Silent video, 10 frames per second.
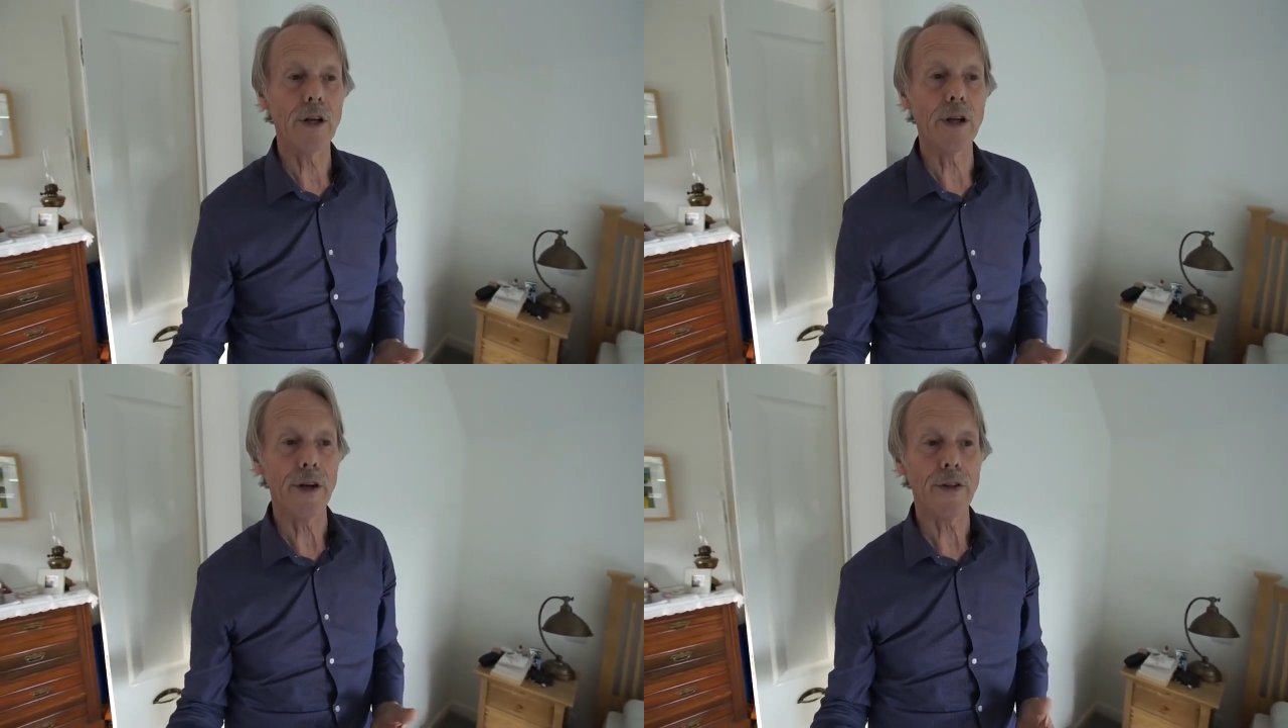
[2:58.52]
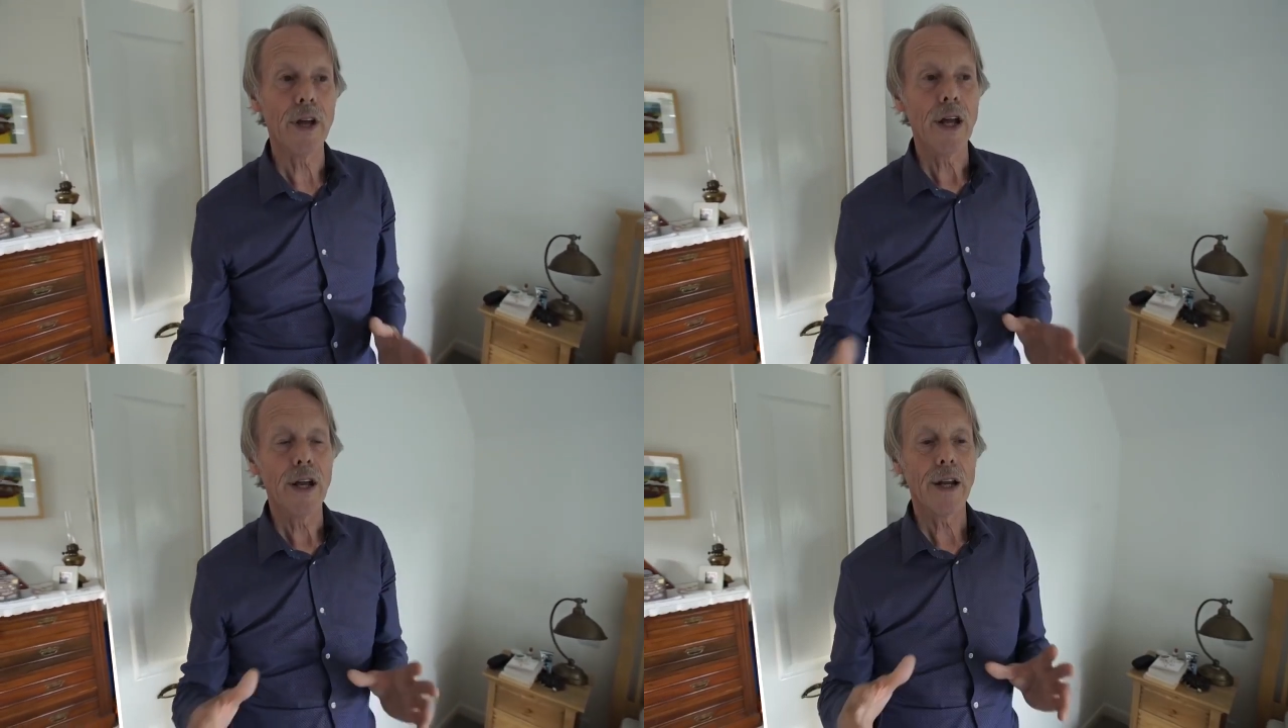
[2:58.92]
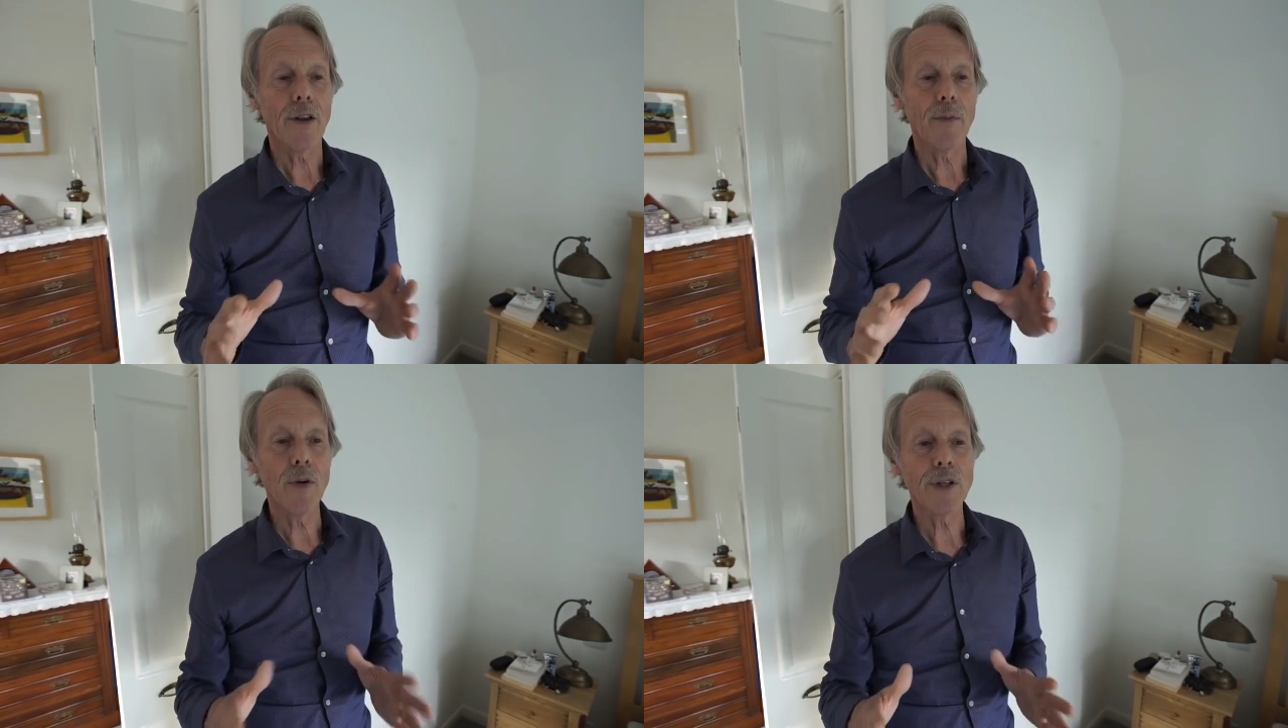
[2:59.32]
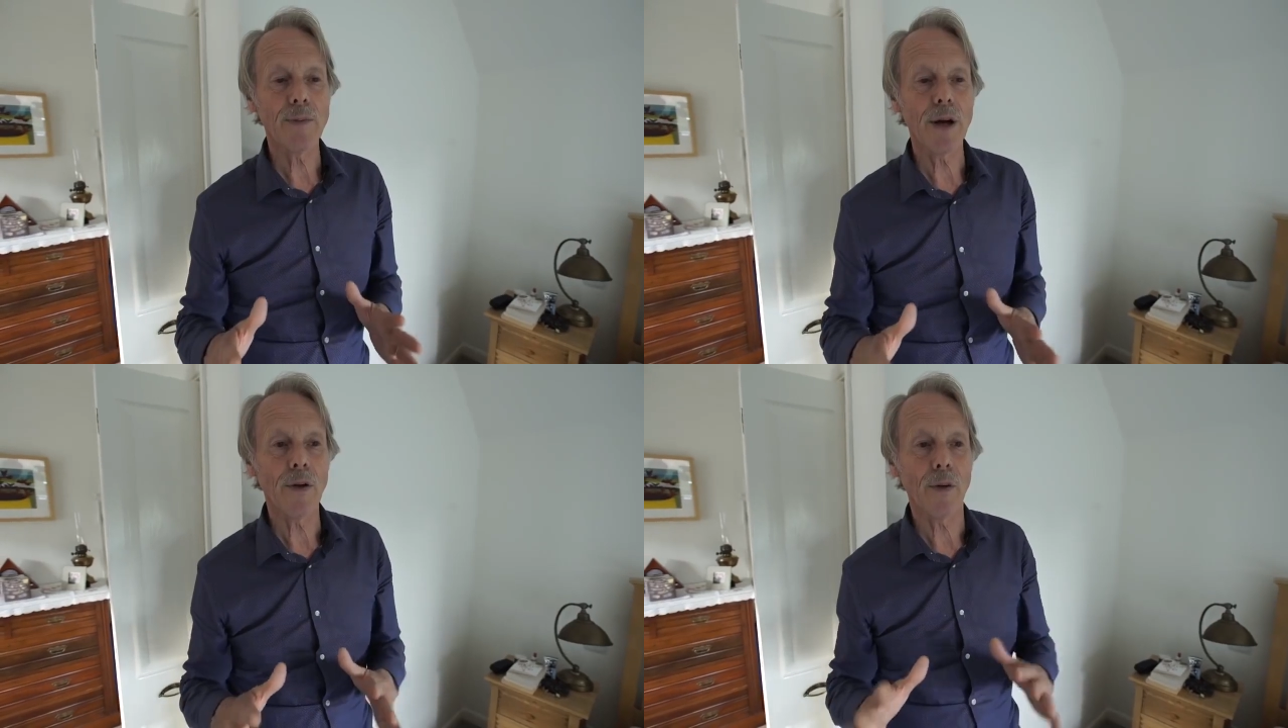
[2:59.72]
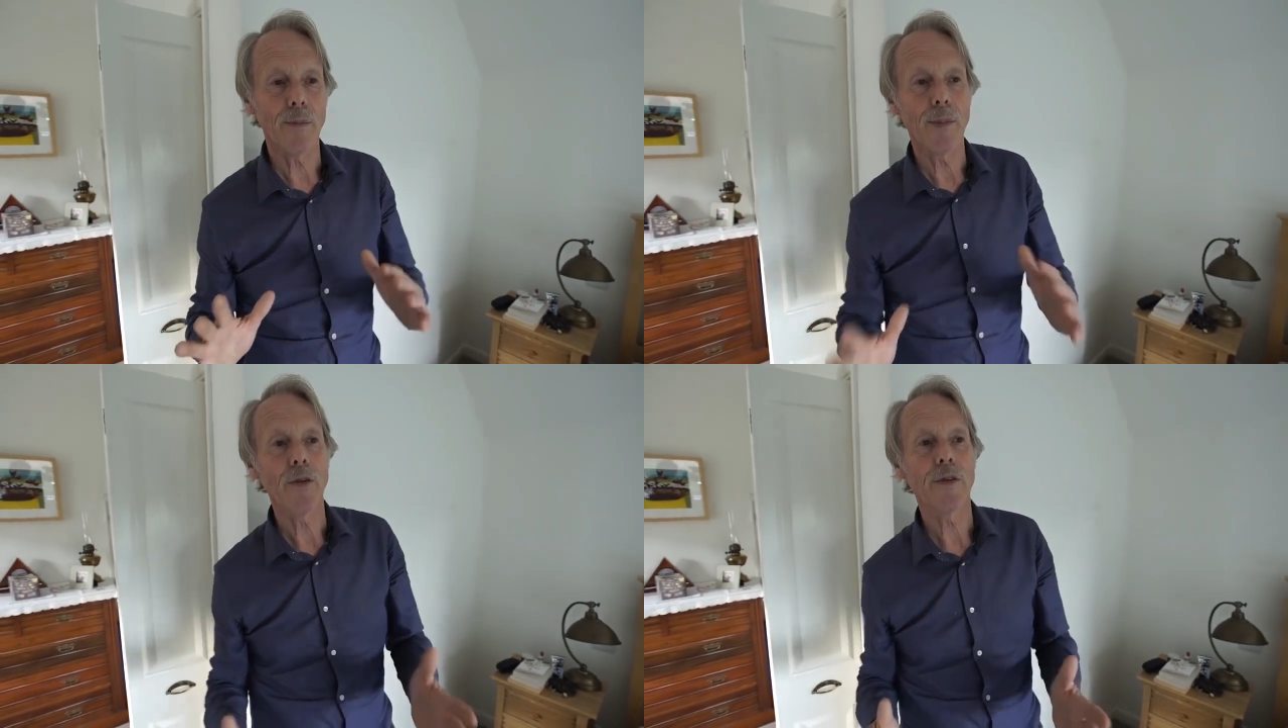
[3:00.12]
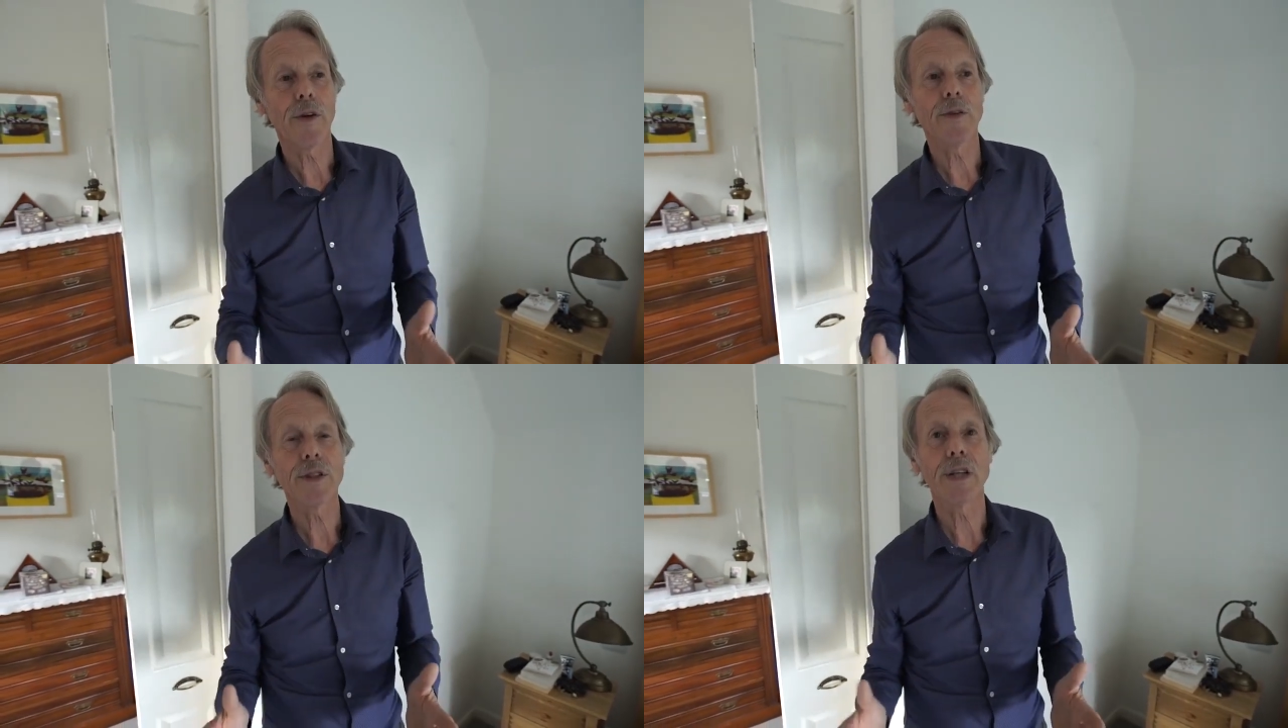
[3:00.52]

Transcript: earth. Now the point about both of those